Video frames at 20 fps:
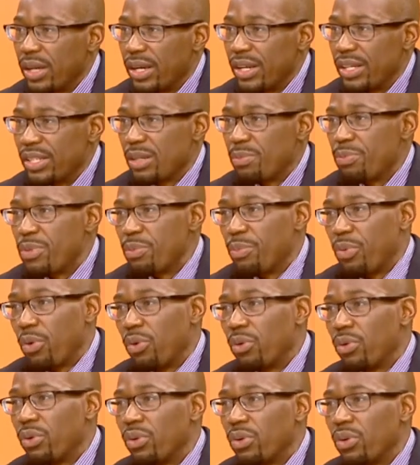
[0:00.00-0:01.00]
as a
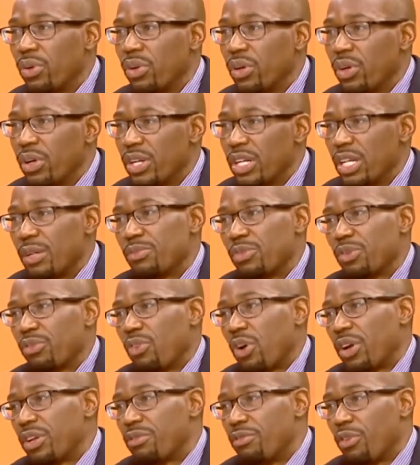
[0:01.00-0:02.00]
people in terms
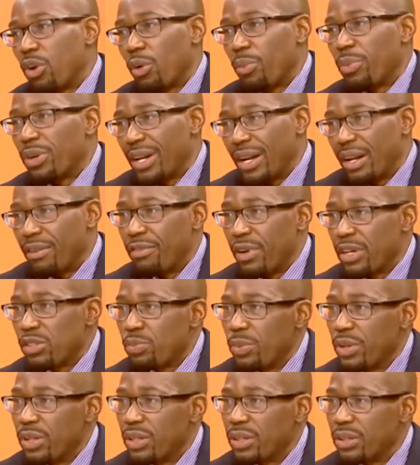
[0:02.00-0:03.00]
of our development and
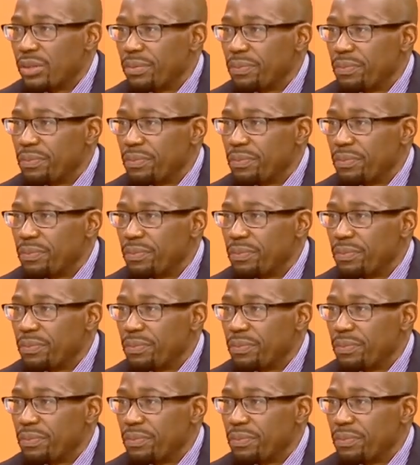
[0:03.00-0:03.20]
advancement.